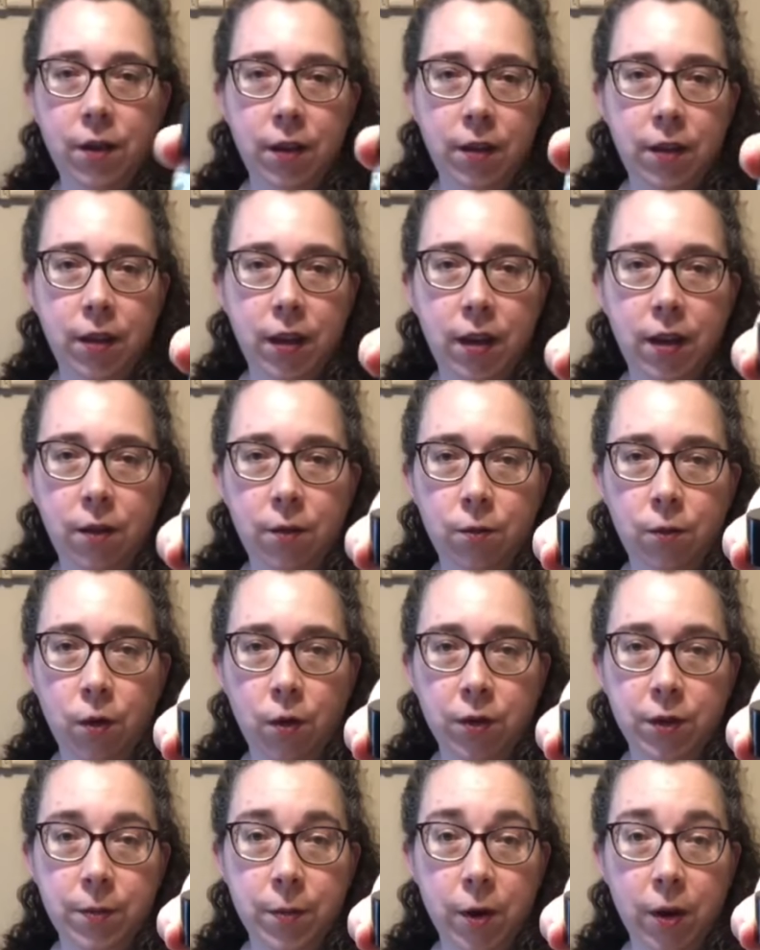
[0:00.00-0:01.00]
the
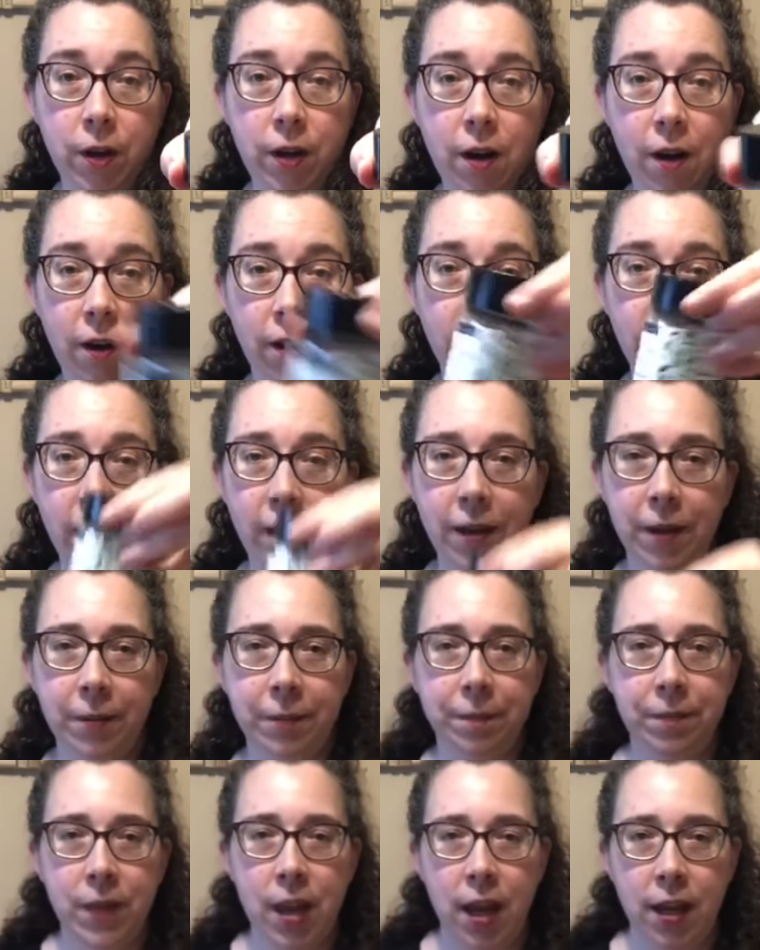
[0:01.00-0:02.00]
rosemary garlic.
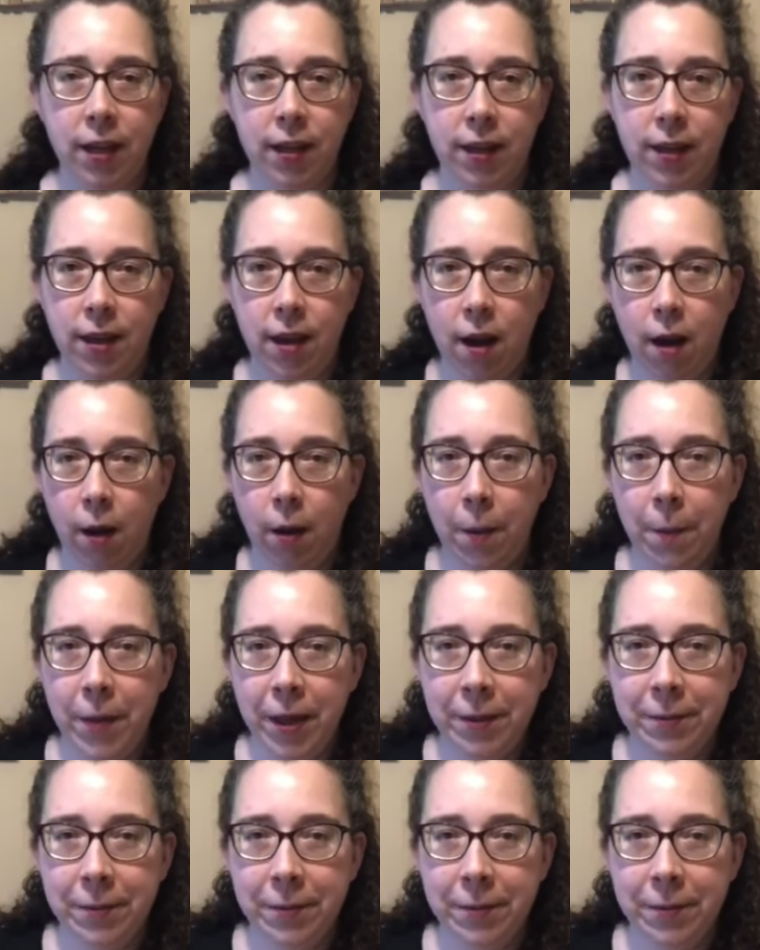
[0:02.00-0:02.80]
Yum.